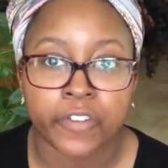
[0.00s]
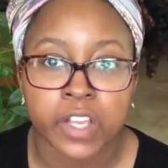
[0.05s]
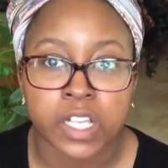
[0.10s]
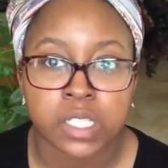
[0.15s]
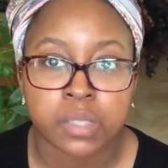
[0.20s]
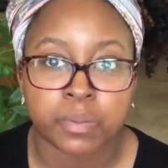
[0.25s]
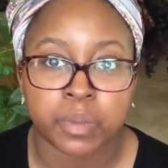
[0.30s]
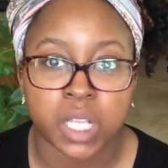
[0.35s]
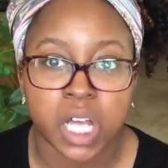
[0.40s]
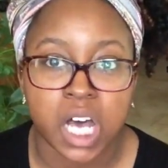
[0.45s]

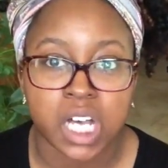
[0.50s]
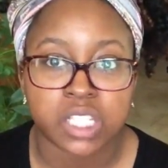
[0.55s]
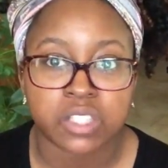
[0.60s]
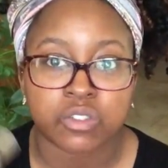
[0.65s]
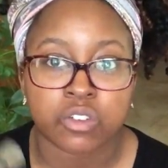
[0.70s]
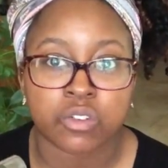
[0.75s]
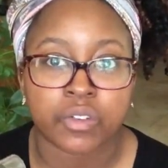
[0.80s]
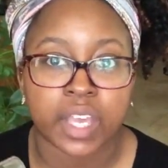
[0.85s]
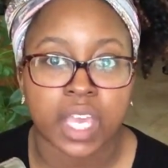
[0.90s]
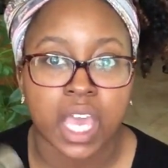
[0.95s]
Fix
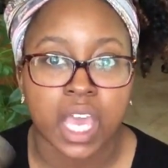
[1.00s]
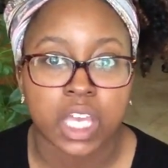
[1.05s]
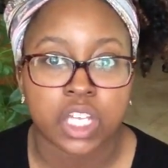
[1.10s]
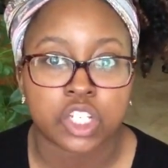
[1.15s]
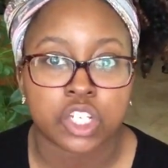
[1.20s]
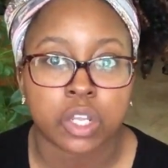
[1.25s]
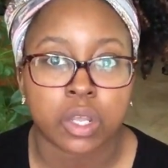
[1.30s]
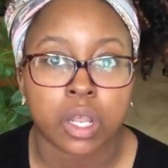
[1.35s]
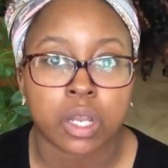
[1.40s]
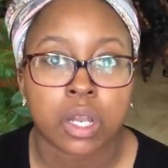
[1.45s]
Plus for
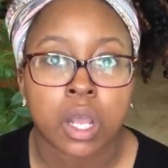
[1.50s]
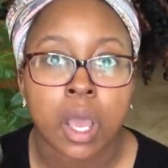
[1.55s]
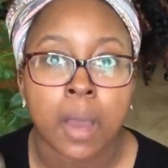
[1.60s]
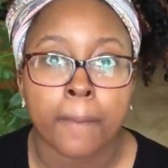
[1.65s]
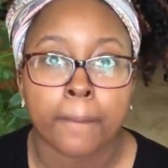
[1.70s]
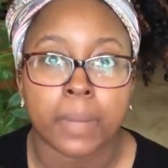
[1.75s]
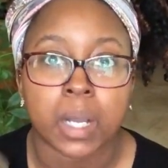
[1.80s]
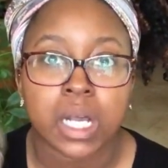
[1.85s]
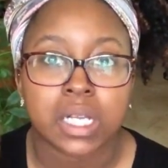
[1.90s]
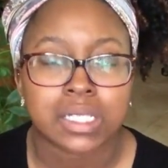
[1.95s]
vacation
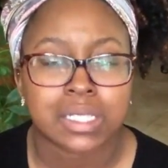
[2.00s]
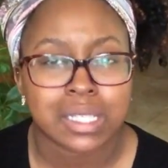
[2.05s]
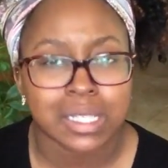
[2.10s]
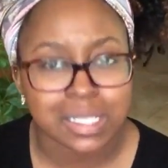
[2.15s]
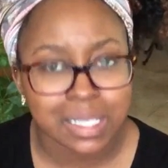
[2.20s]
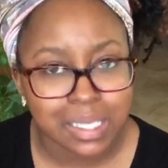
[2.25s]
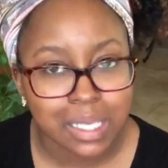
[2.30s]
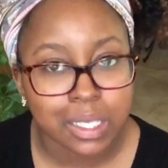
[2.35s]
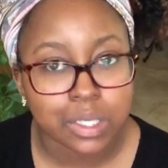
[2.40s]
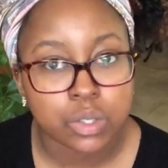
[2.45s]
because
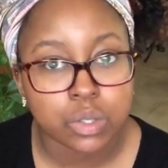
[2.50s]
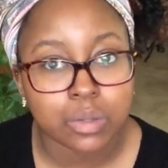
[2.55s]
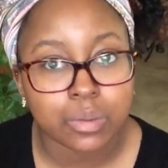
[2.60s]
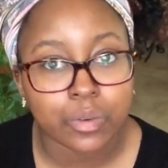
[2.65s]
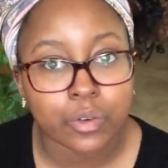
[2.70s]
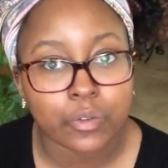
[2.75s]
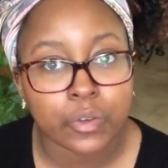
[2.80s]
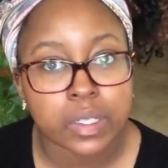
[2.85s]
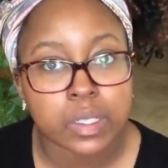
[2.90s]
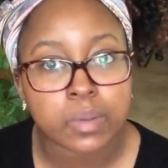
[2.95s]
this is a dupe
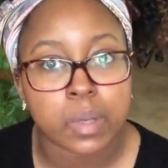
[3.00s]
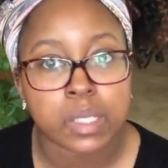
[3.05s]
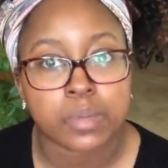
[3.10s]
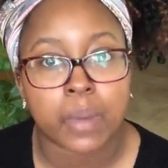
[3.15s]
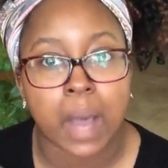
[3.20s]
for Fix Plus,